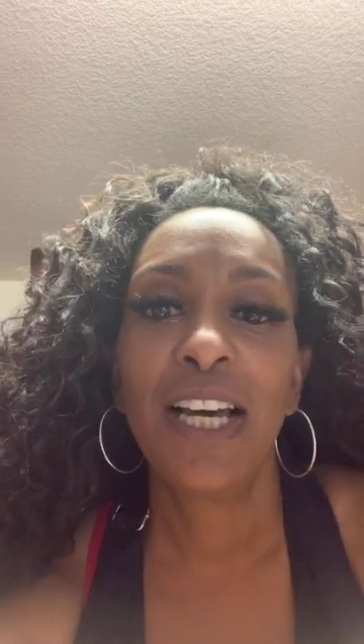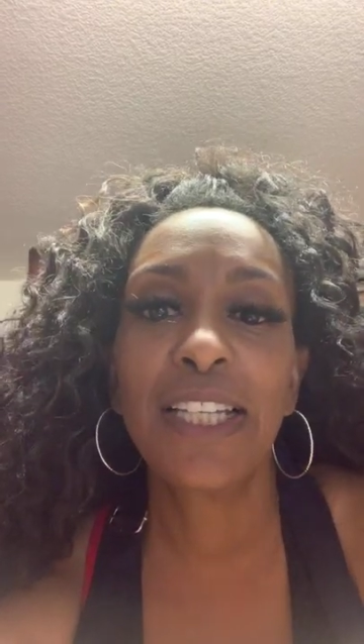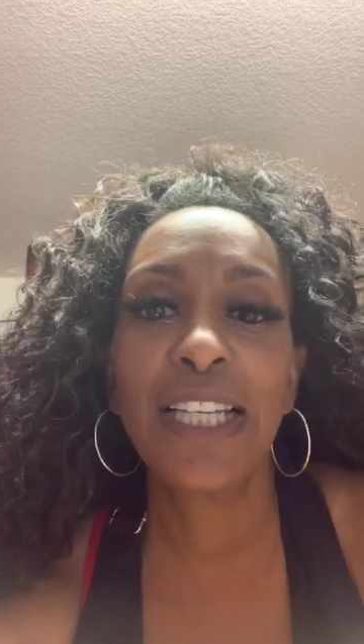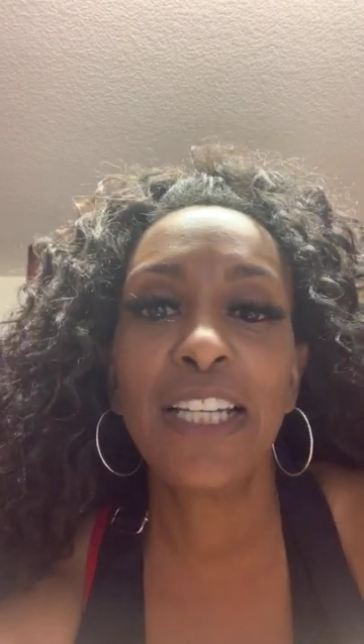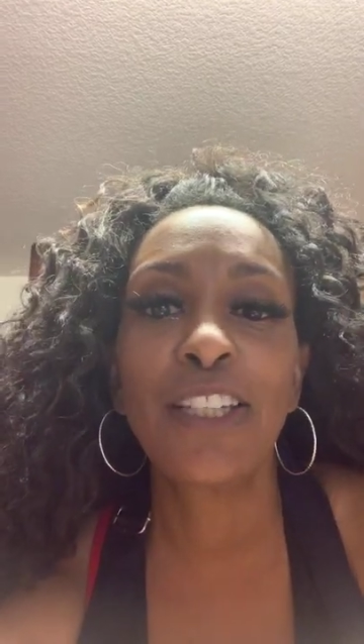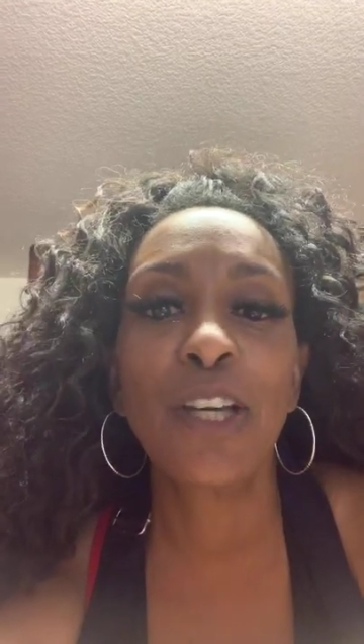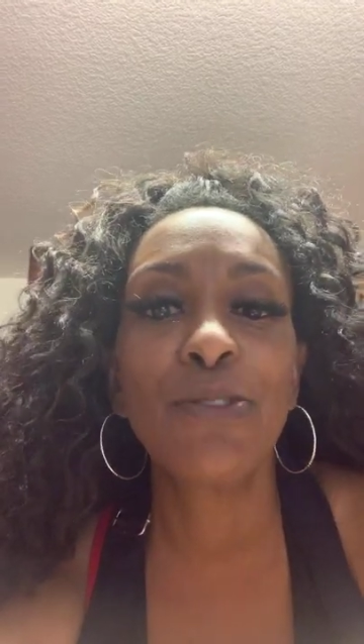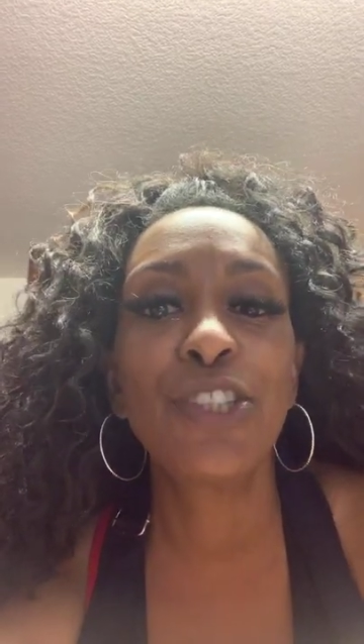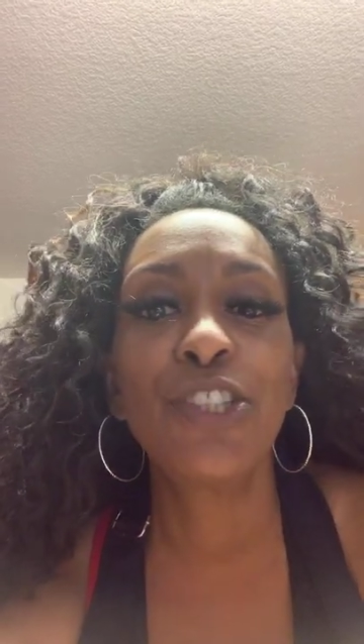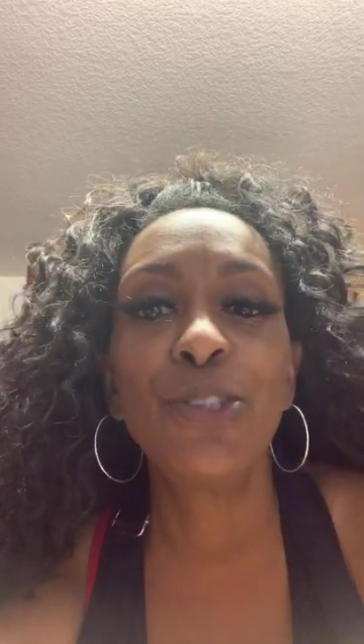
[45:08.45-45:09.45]
Again,
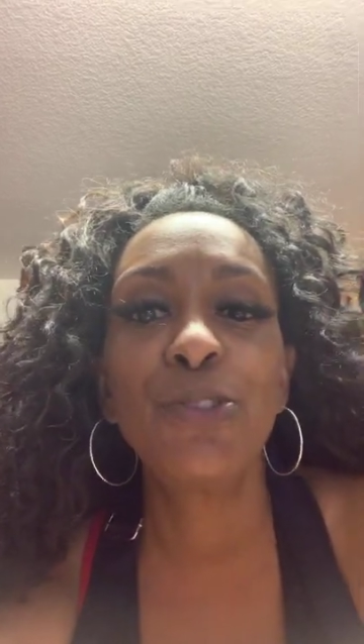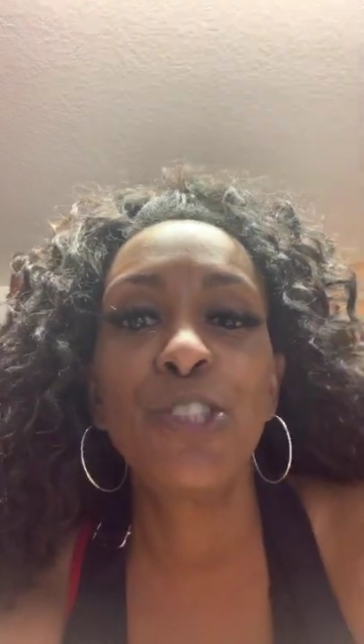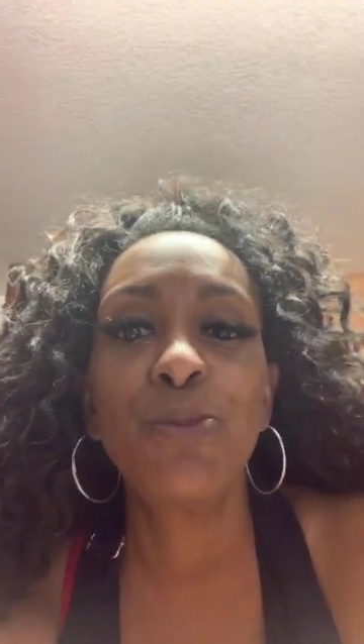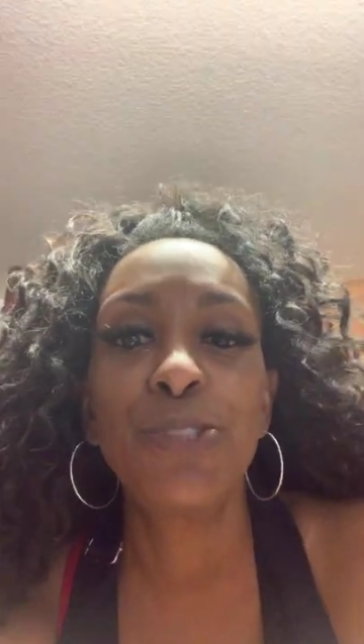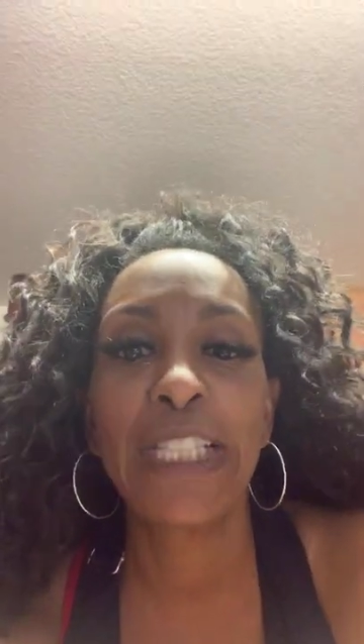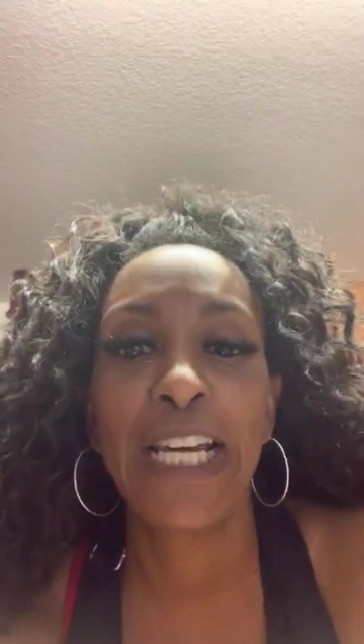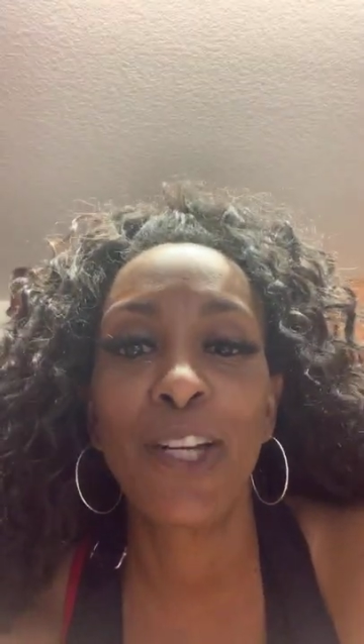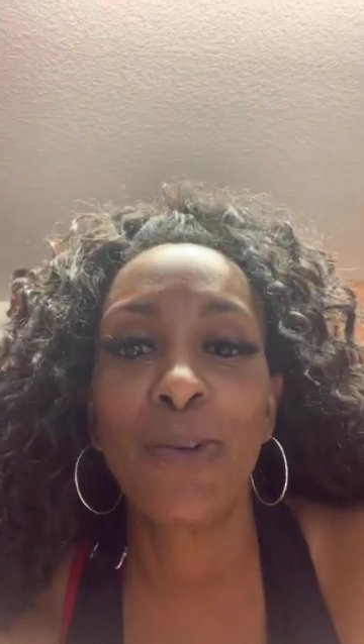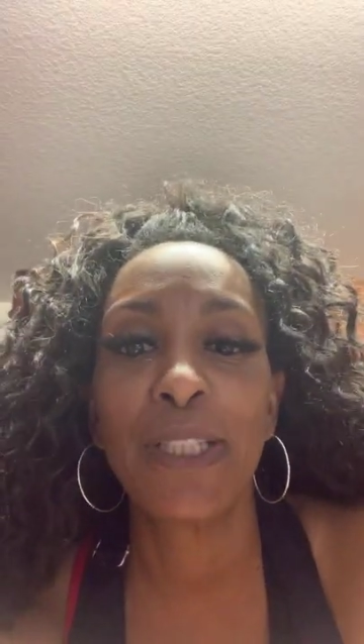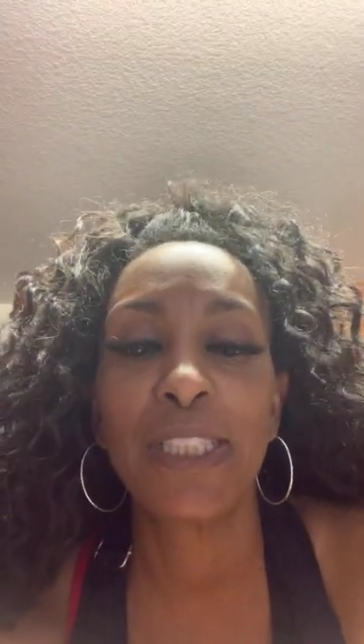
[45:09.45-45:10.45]
go to the YouTube channel.